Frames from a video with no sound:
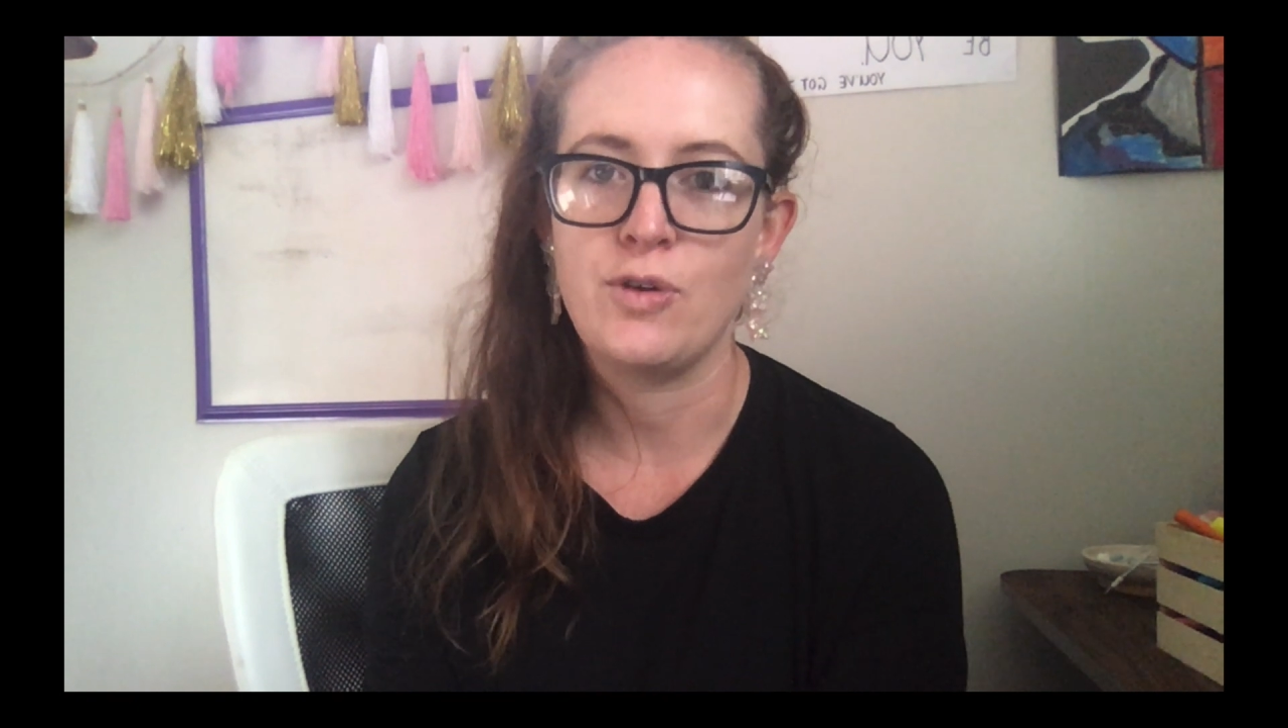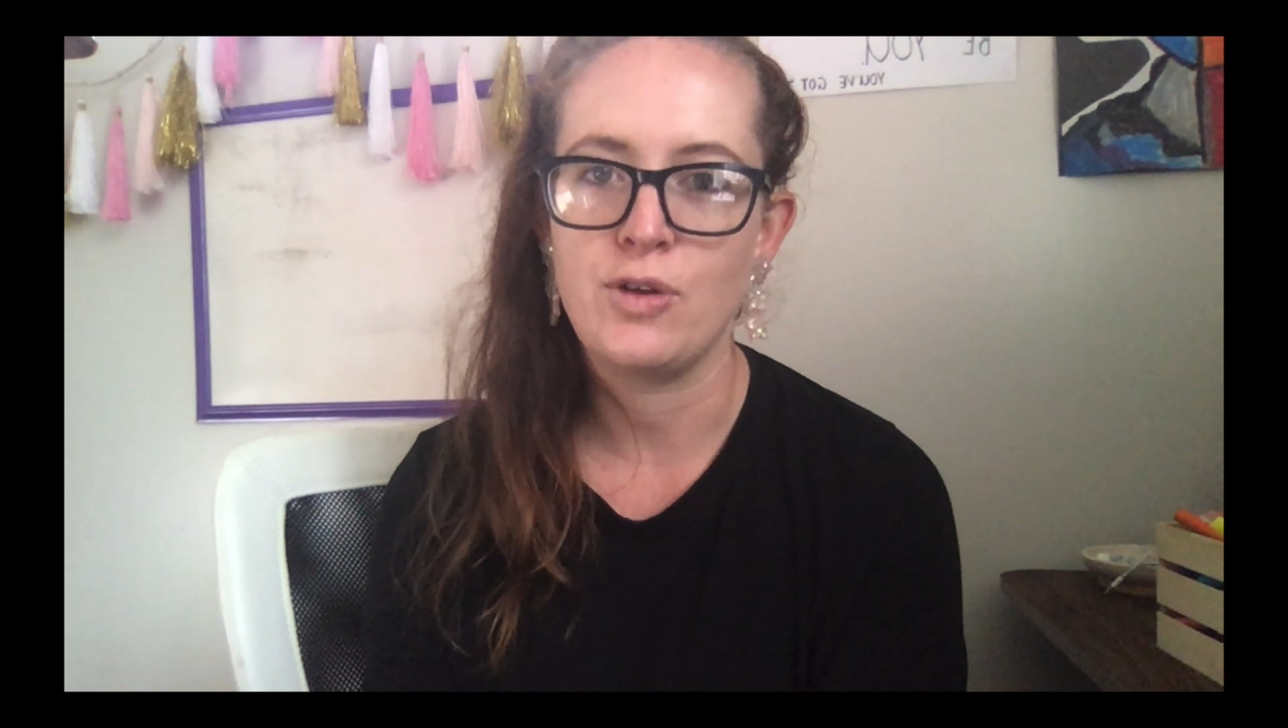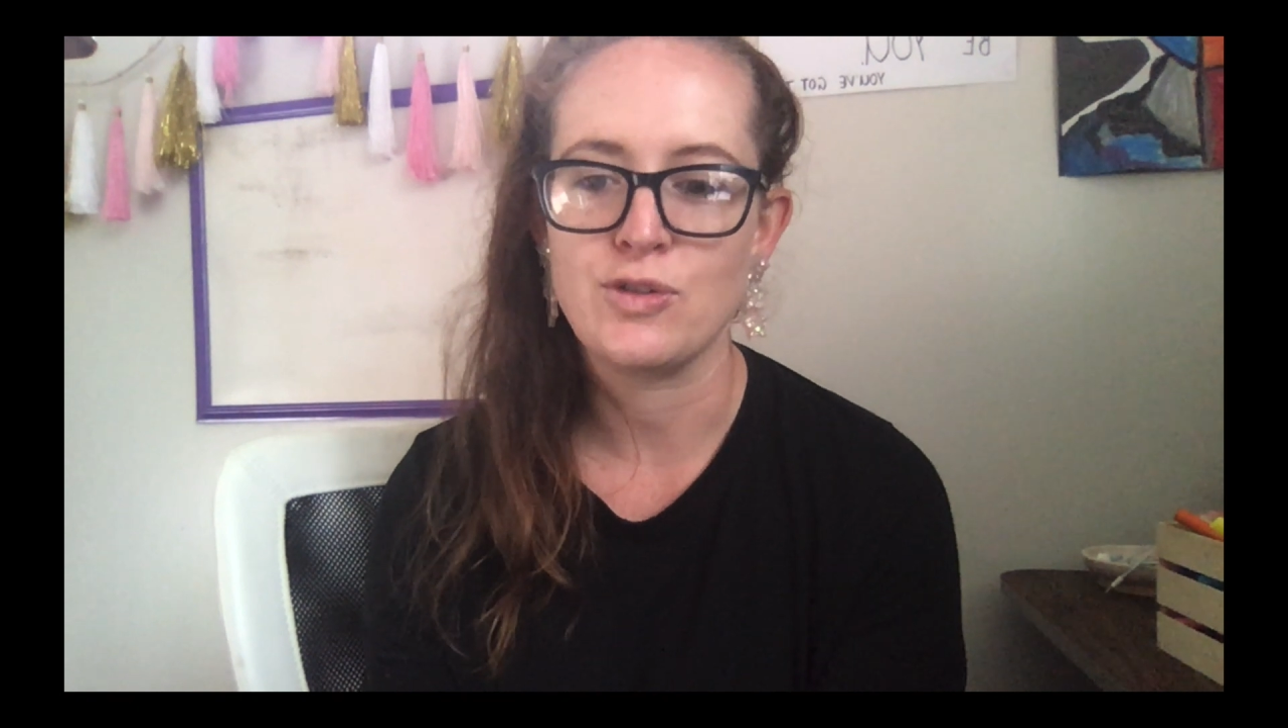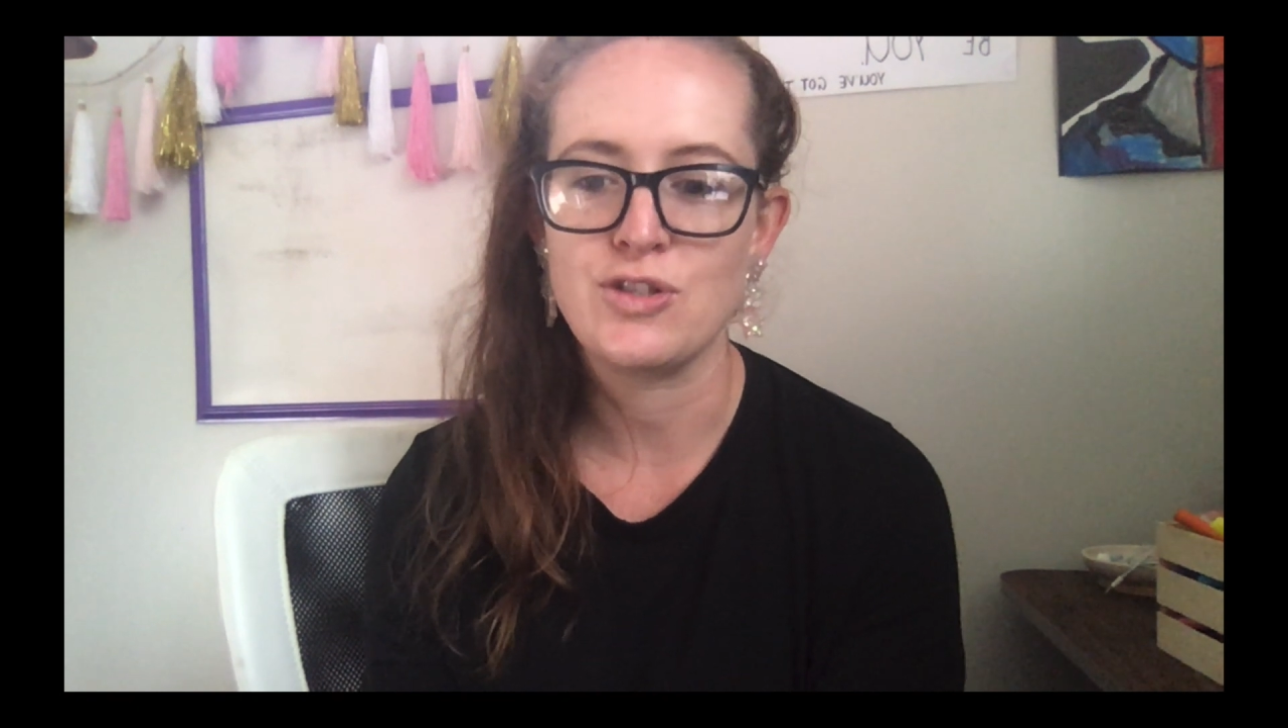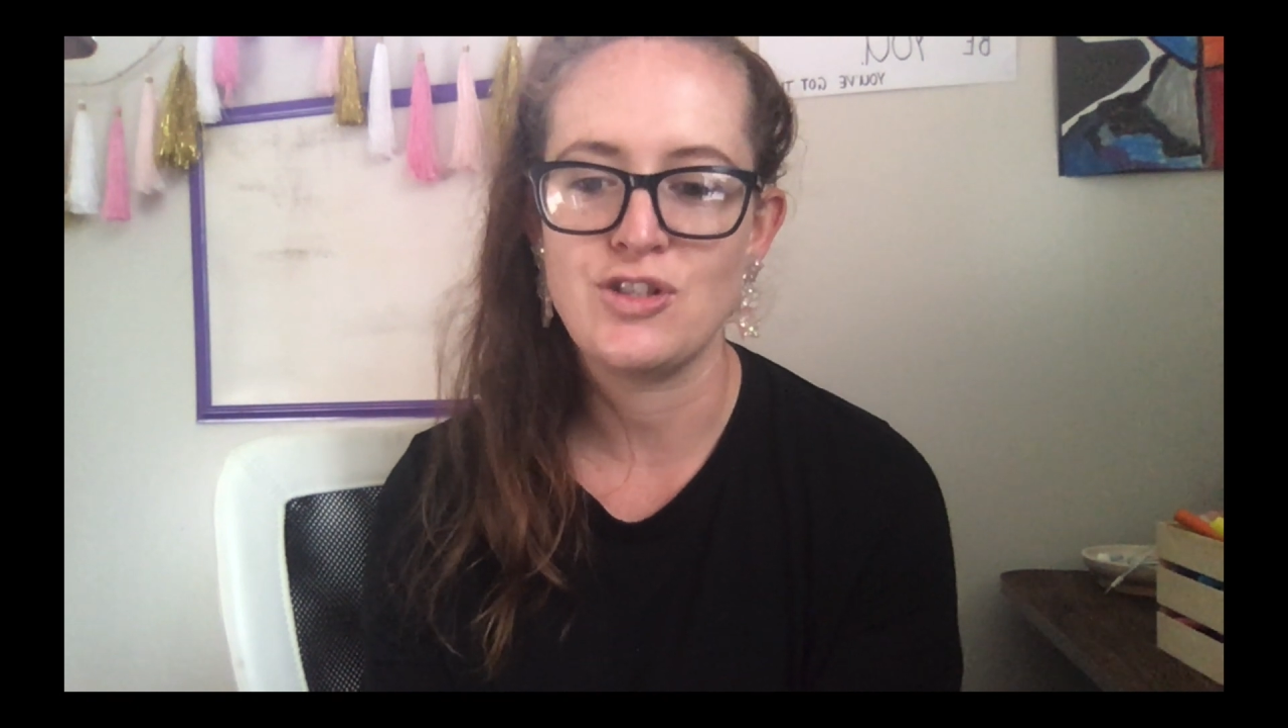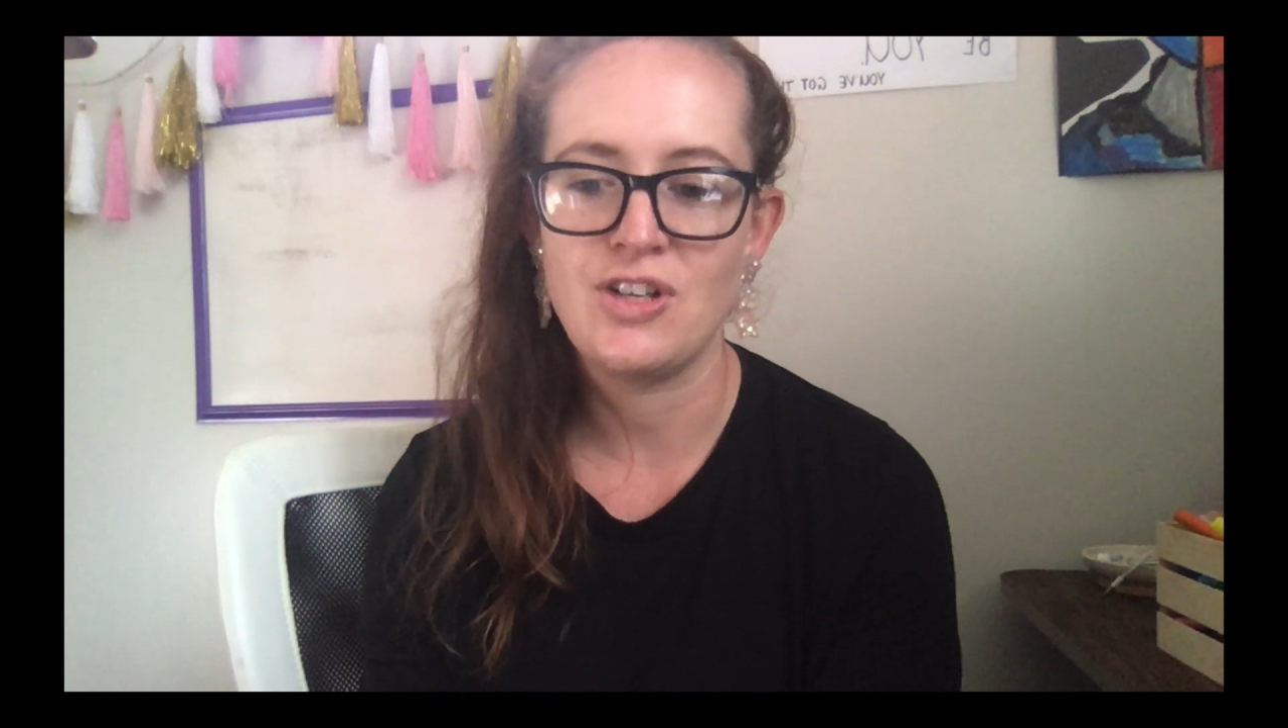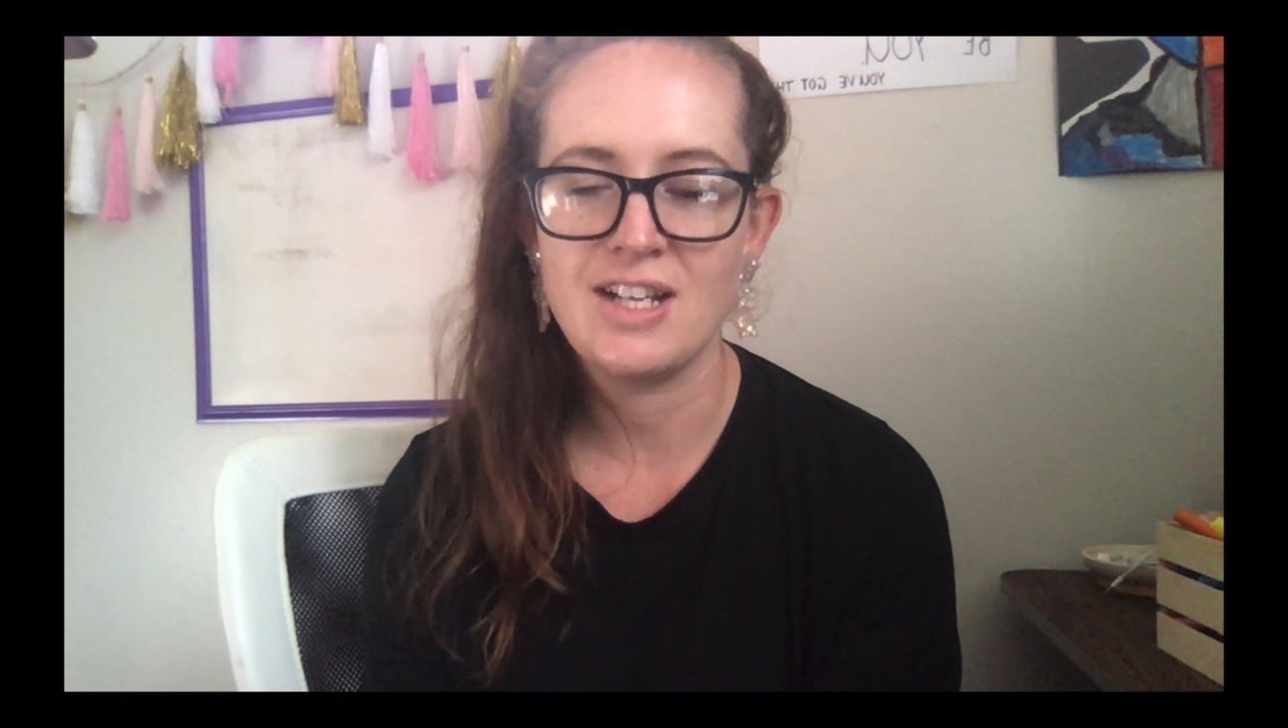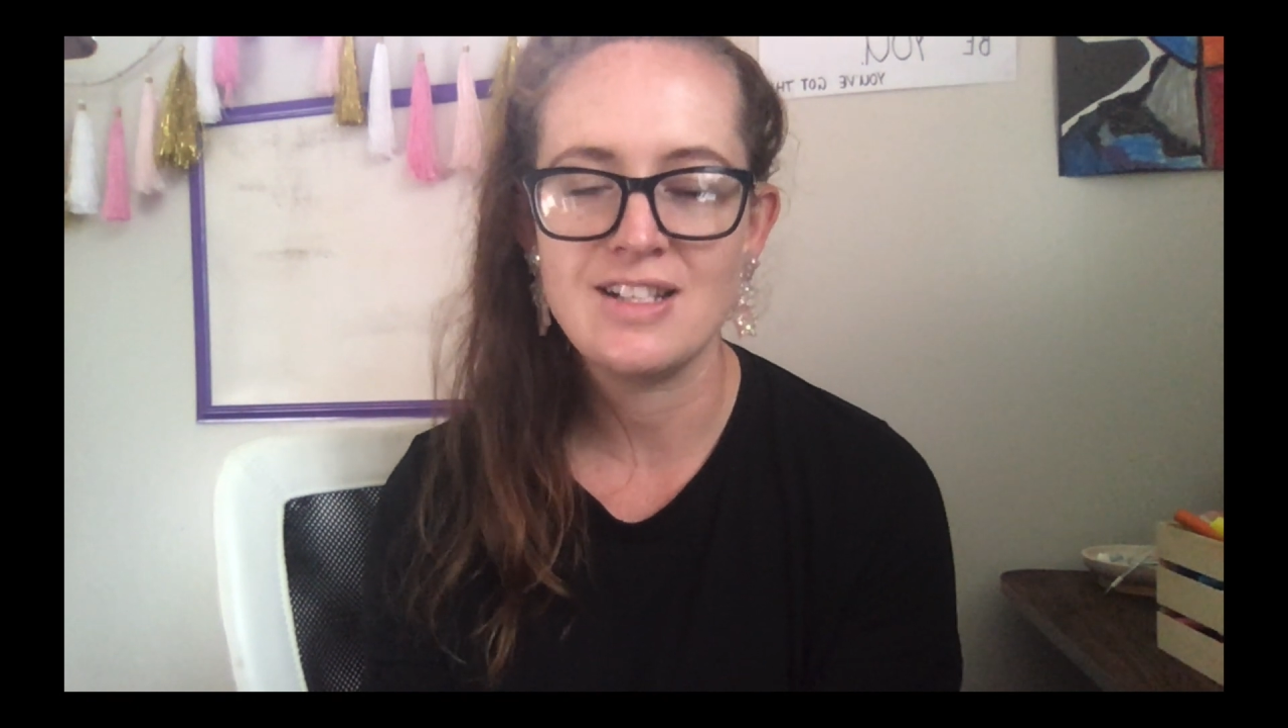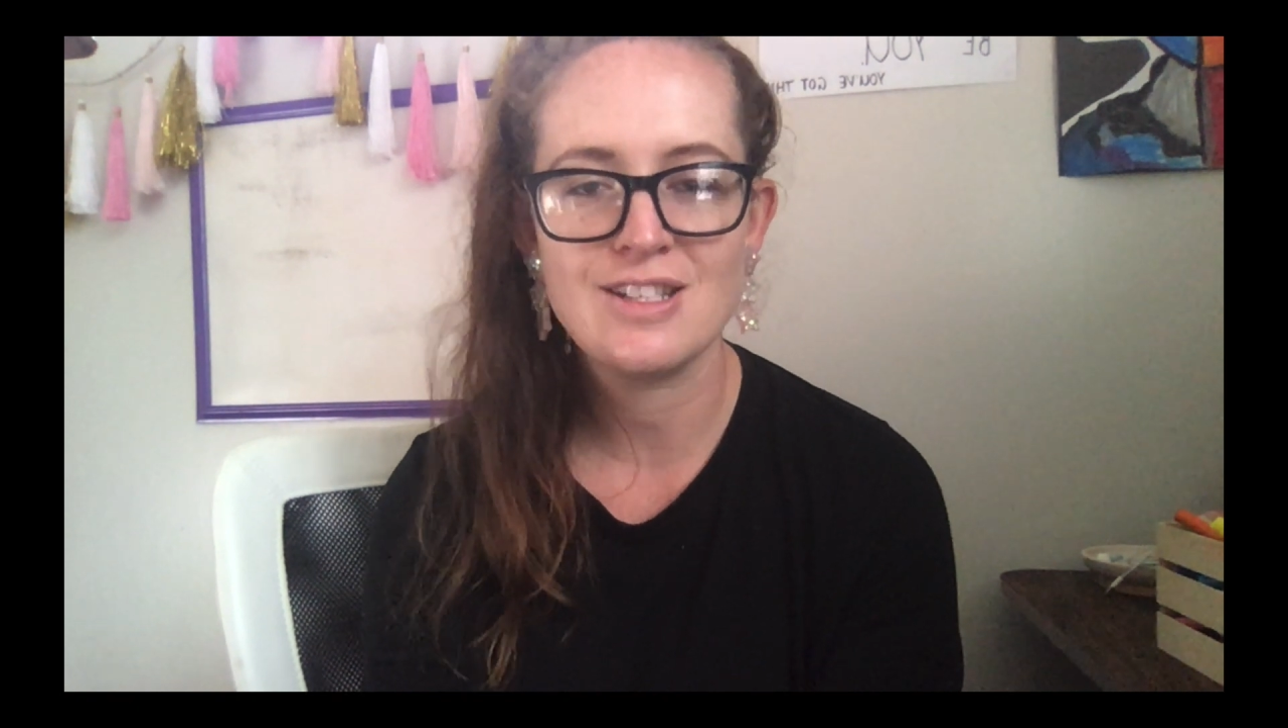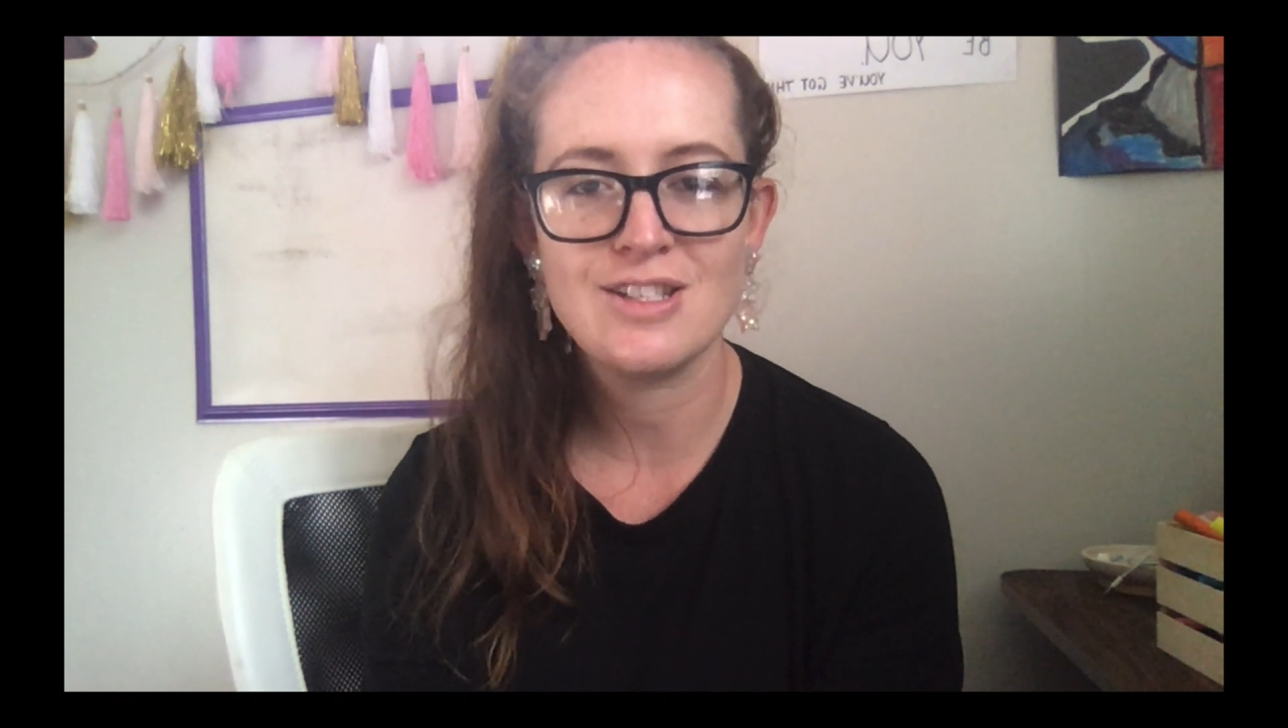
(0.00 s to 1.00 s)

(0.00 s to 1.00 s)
your students.